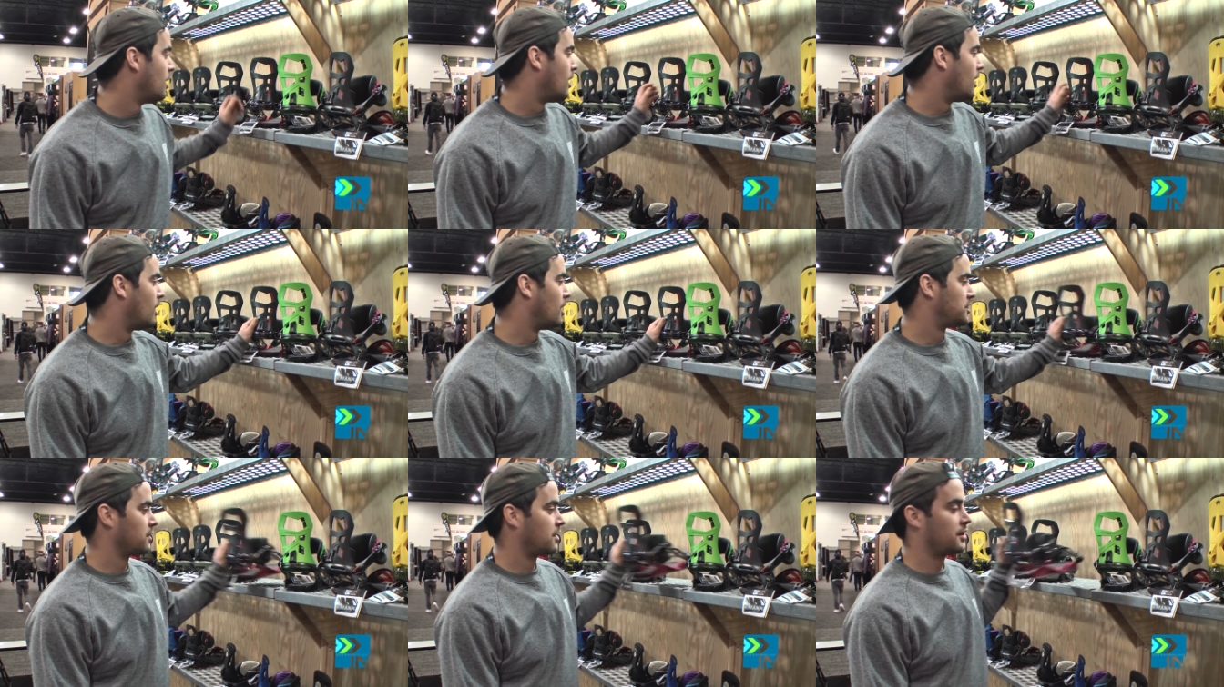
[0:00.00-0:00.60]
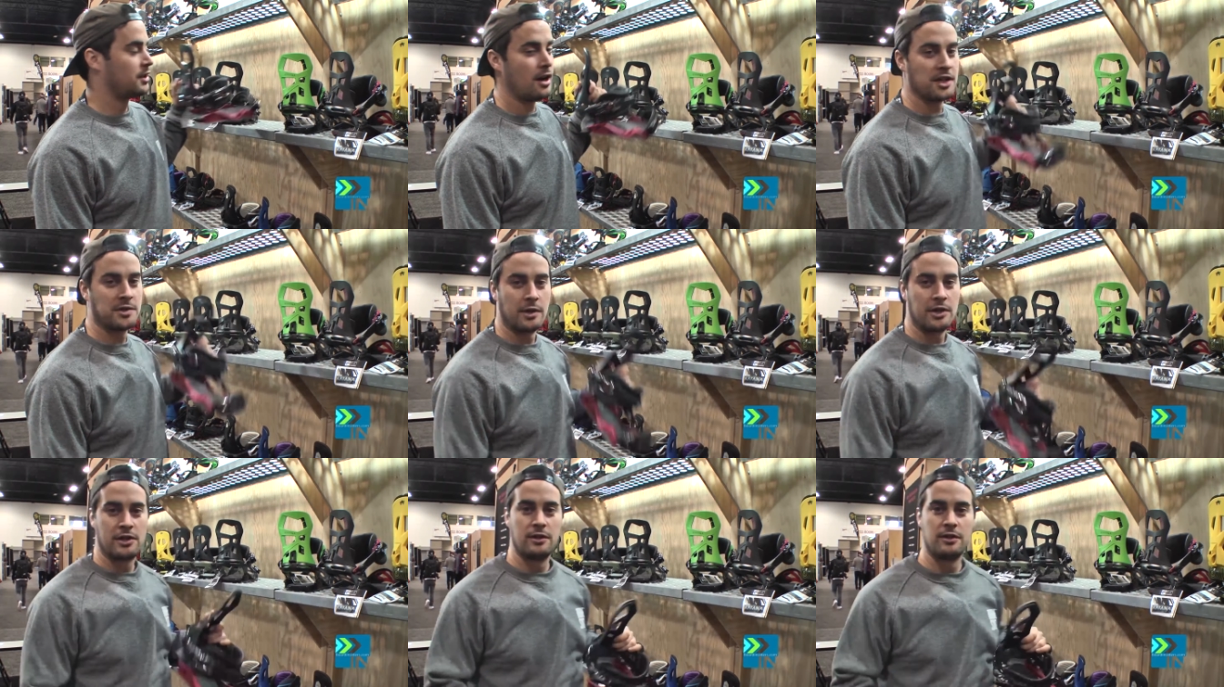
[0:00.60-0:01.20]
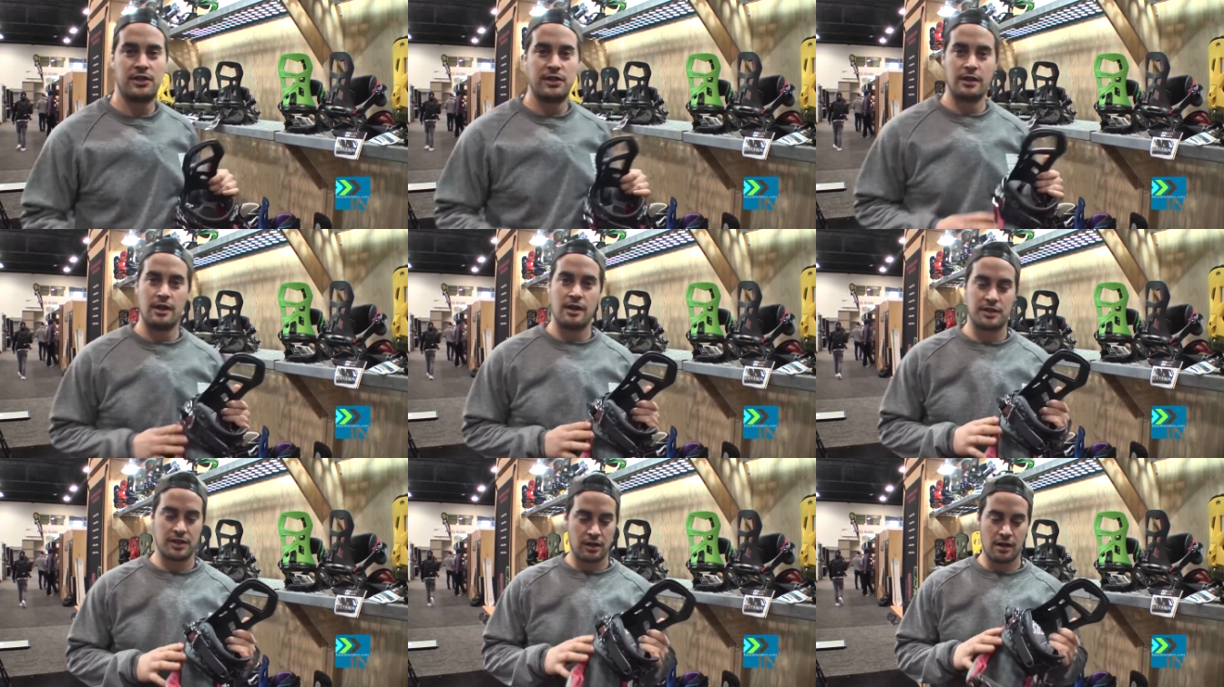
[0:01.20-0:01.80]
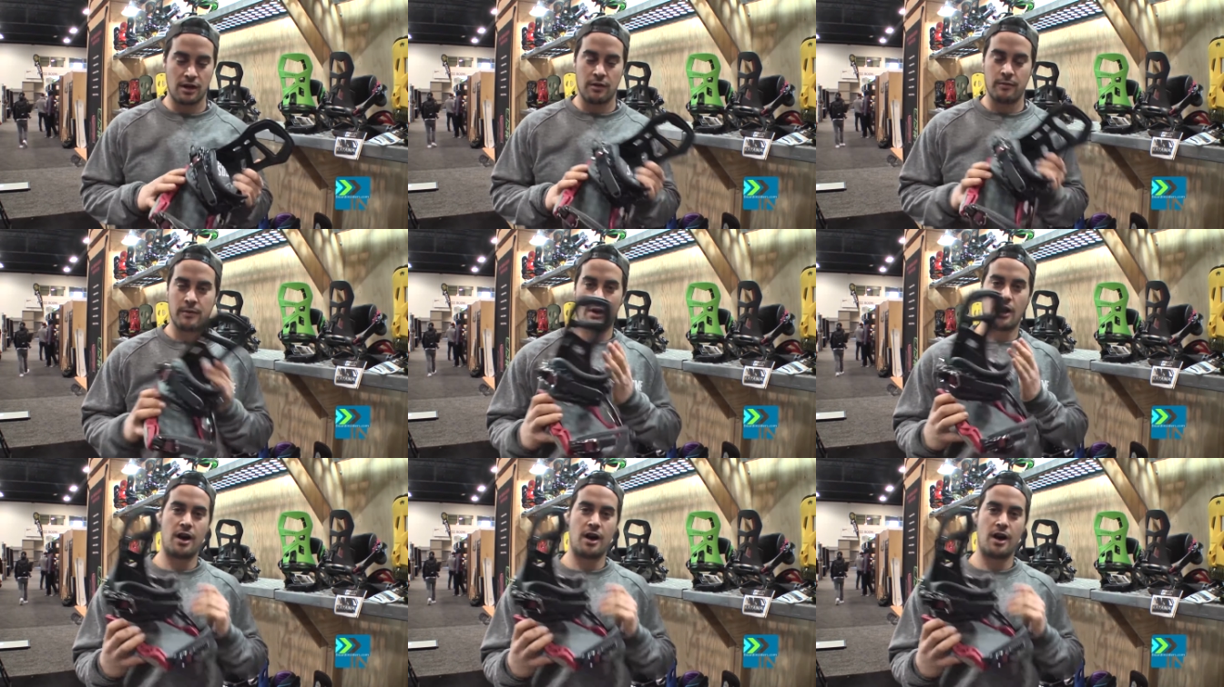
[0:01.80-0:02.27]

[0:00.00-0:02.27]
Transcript: Uh, so katanas were introduced two years ago.